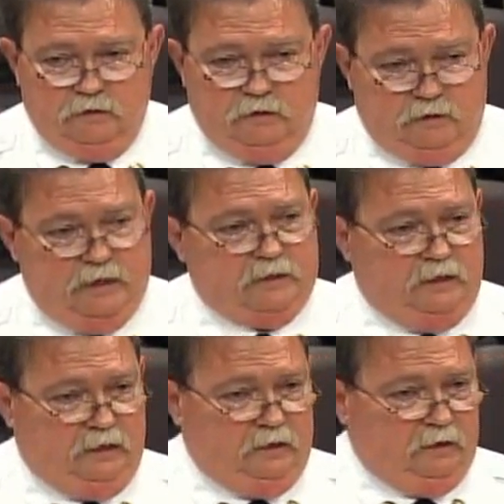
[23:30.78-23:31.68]
takes a
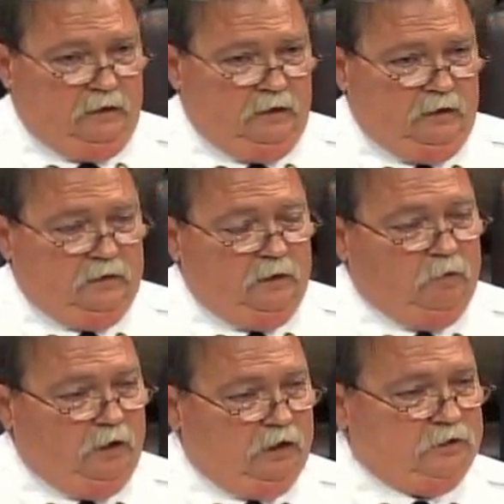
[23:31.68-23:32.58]
hit, then
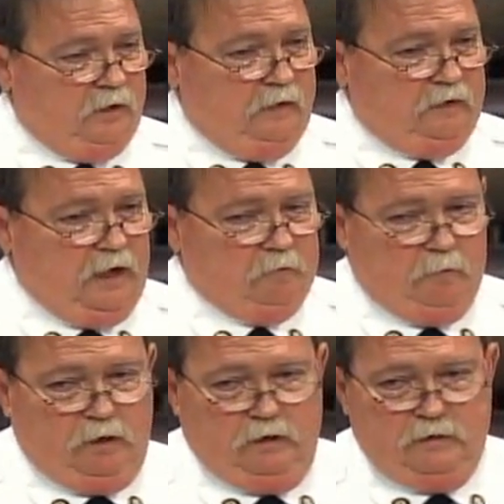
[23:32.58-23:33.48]
we also have the
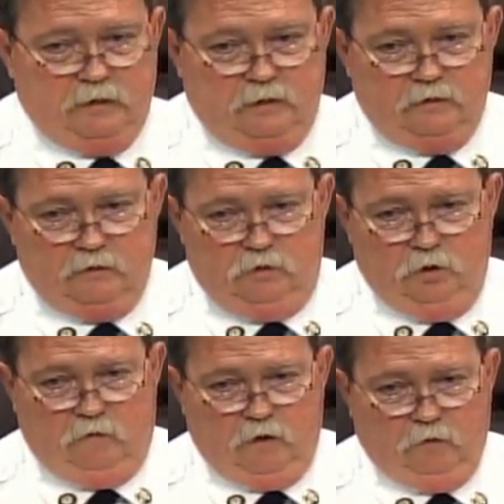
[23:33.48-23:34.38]
capabilities at
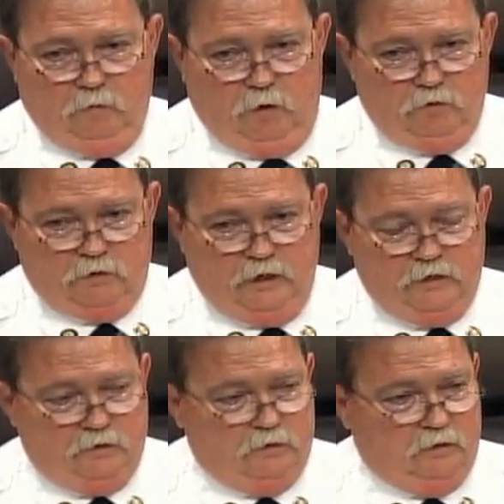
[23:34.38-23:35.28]
two of our remote
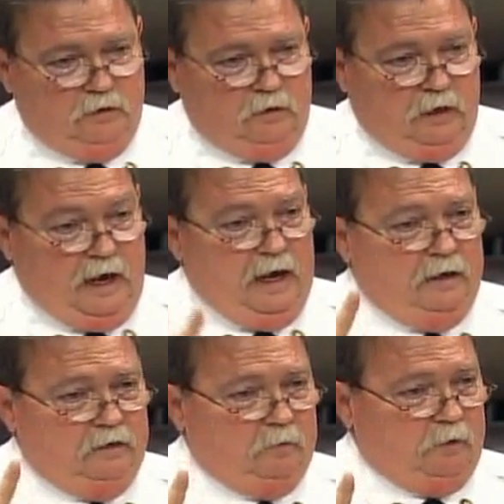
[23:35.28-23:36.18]
stations
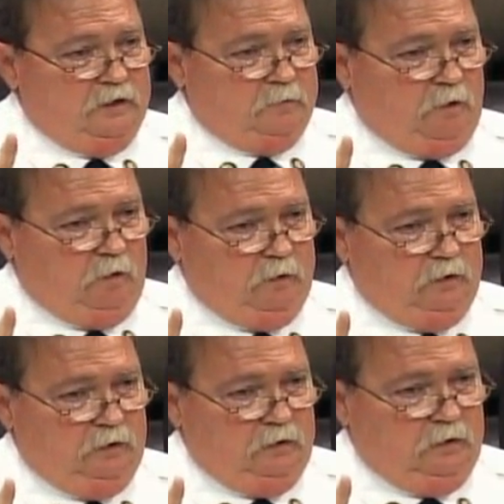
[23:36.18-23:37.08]
and the police
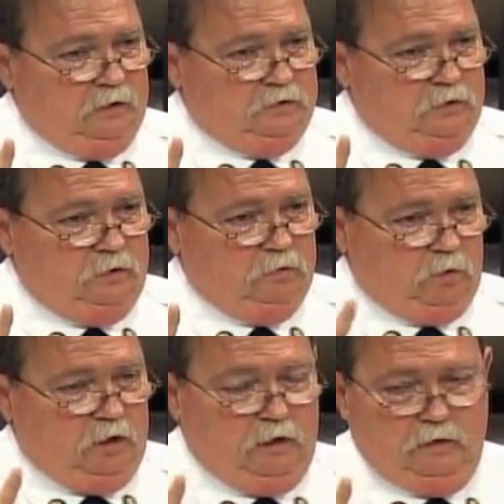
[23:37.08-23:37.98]
department to
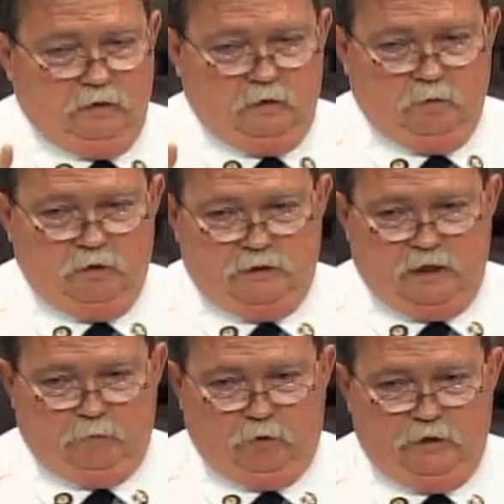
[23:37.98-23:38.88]
run an
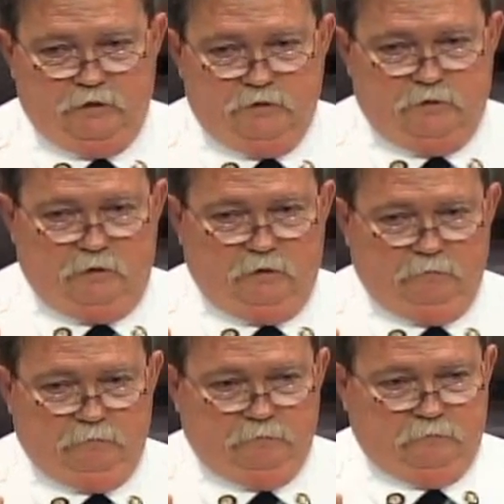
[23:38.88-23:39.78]
Emergency Operations Center.
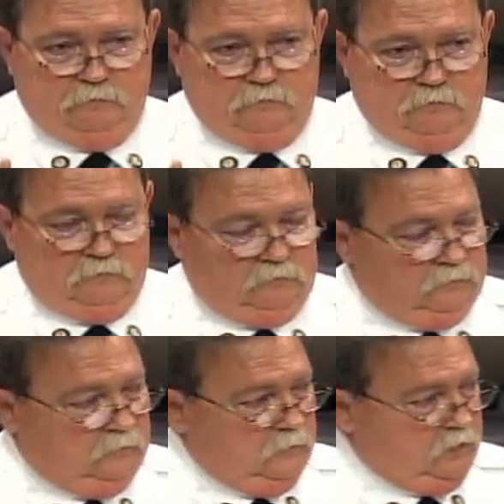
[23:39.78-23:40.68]

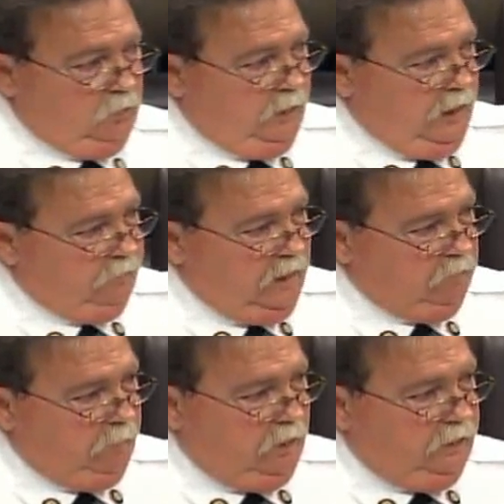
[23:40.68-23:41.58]
So we have
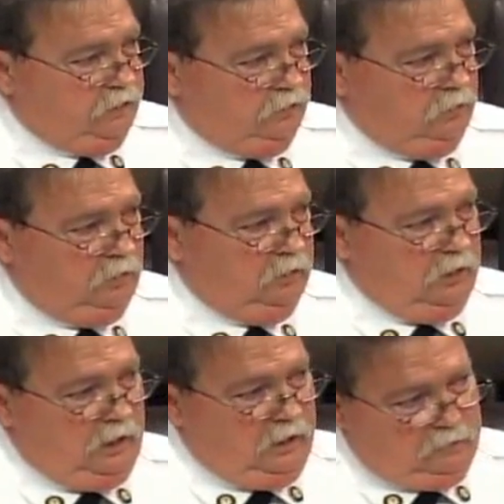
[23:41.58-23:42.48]
capabilities
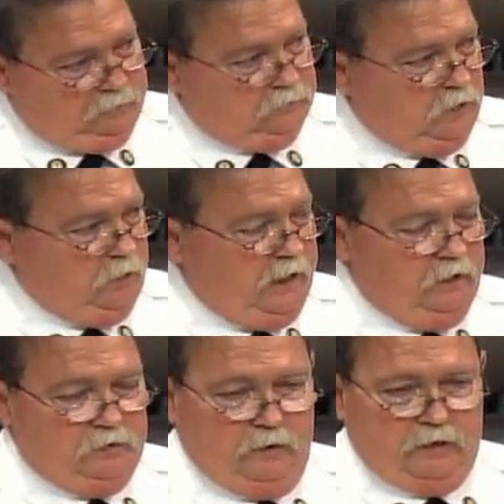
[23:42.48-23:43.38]

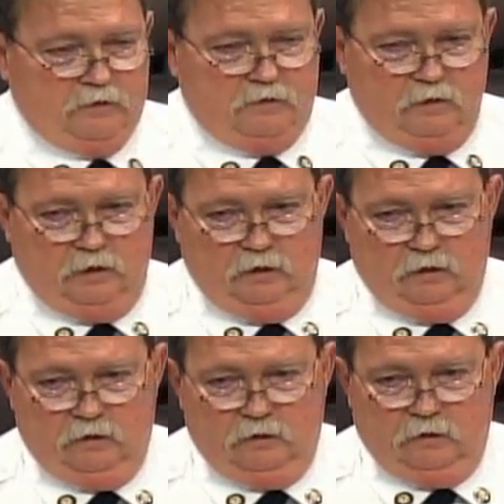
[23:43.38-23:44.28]
located throughout the city
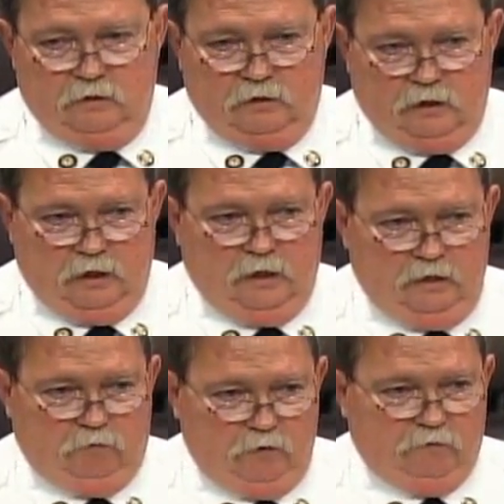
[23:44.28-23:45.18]

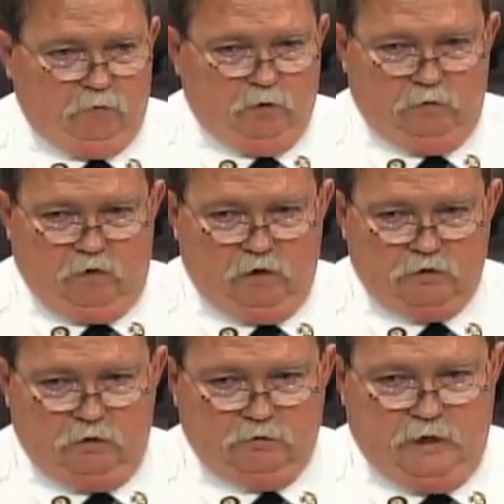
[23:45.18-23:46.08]
if one of
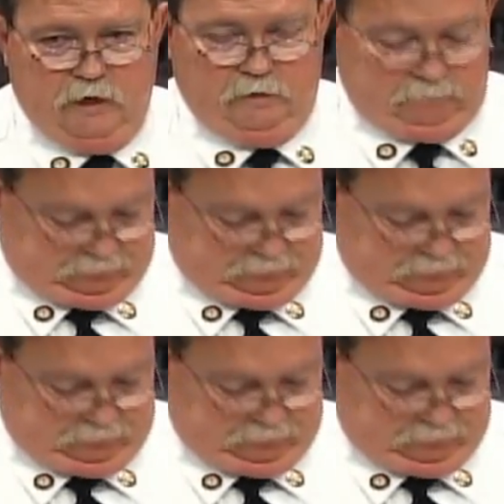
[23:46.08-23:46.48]
ours goes down.